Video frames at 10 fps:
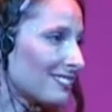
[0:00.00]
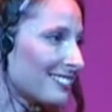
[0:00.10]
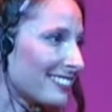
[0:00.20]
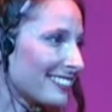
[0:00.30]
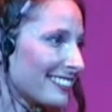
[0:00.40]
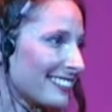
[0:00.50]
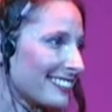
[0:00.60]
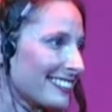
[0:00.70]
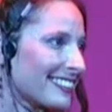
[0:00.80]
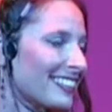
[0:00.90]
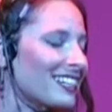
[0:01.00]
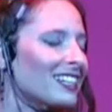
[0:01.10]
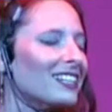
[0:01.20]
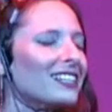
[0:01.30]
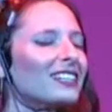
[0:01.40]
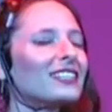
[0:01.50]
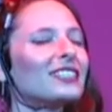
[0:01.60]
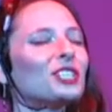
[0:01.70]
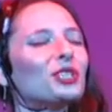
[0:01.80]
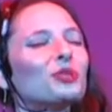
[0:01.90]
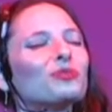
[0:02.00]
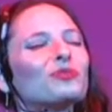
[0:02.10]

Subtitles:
(no one is talking)